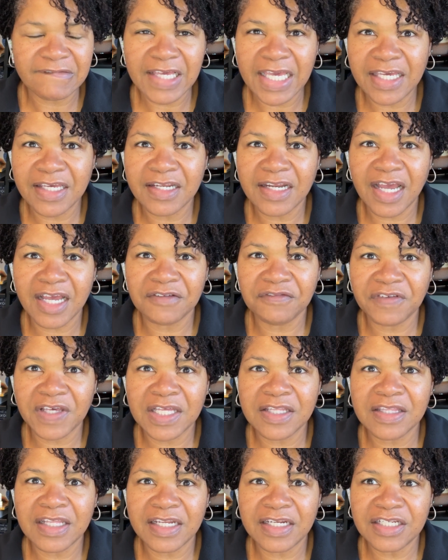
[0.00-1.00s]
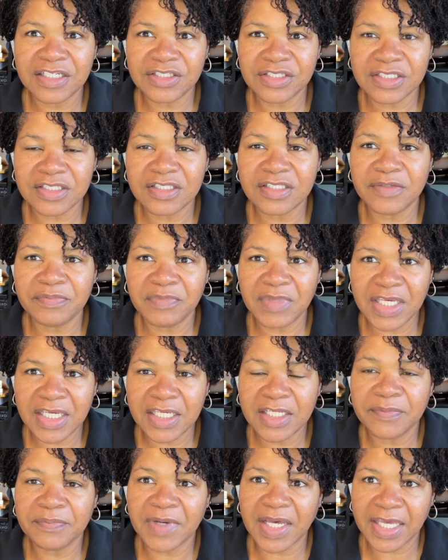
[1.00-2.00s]
And I found that it just
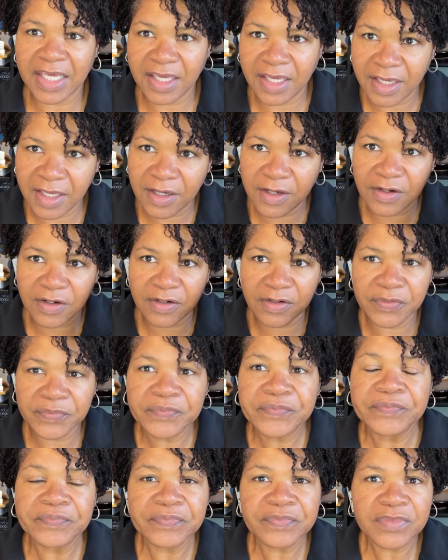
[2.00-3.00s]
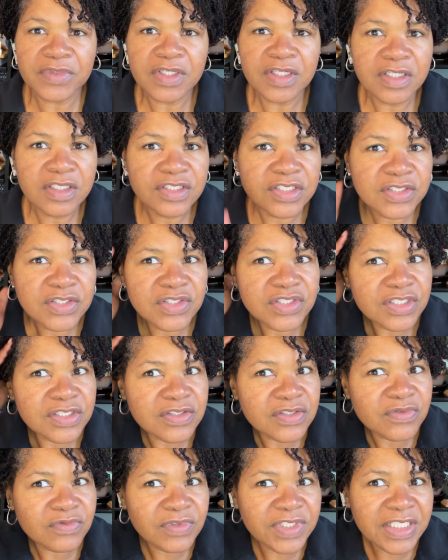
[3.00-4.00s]
made my hair
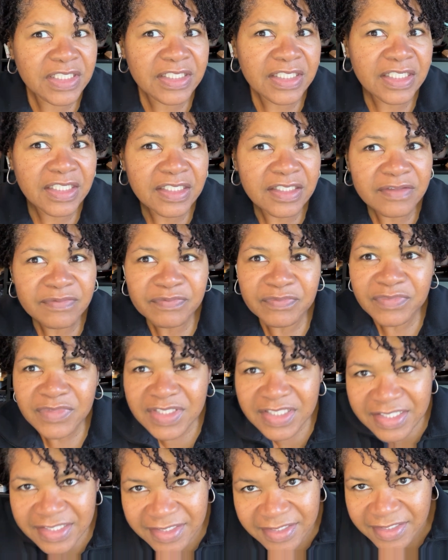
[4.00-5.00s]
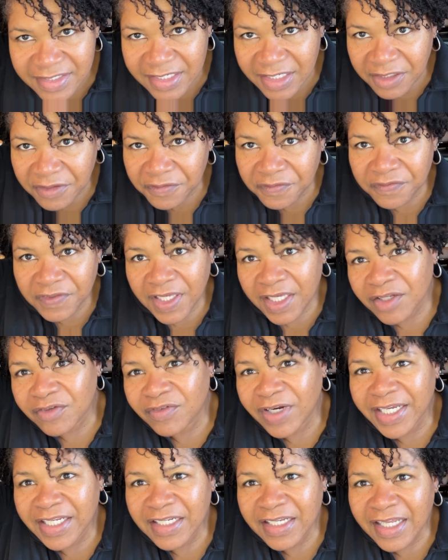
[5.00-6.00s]
just really stiff. And
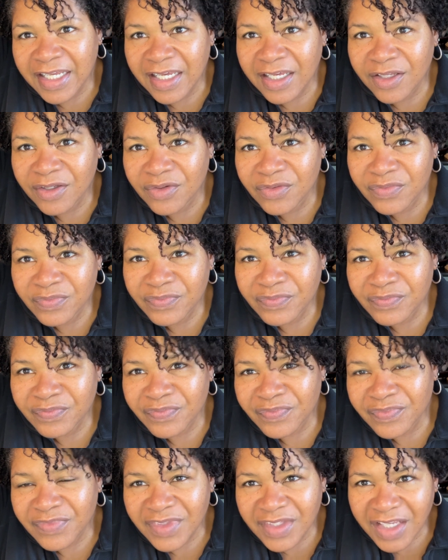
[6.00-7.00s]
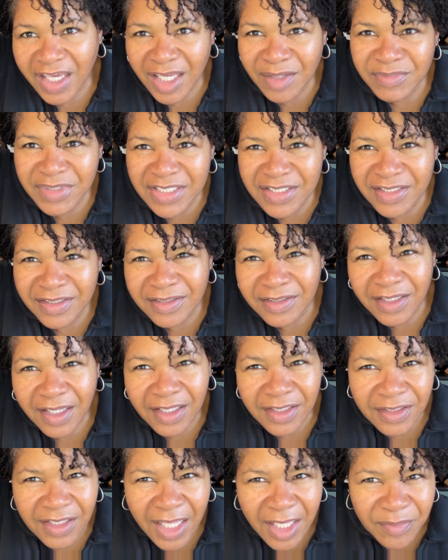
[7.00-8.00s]
right now, I'm
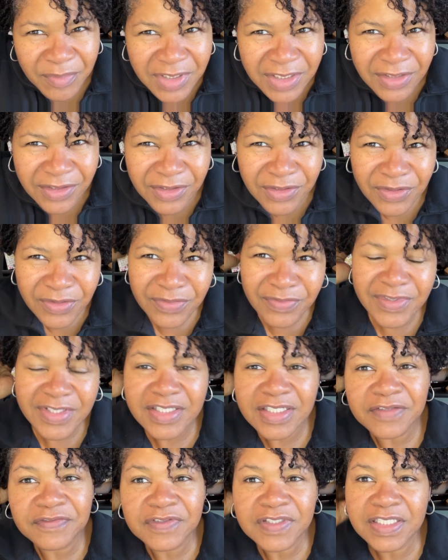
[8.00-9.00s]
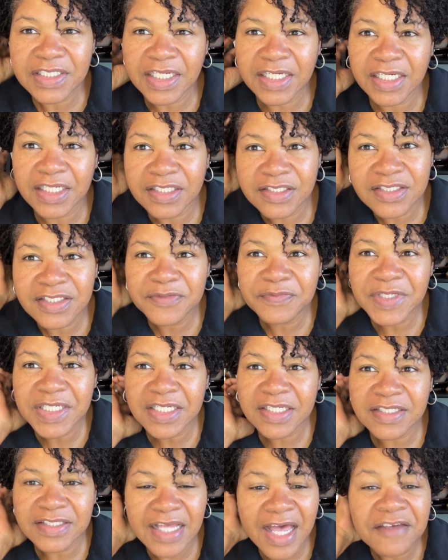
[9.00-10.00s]
a little stiff today, just
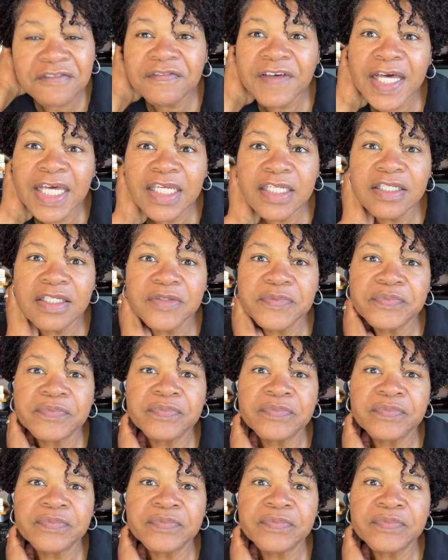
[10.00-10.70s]
because I find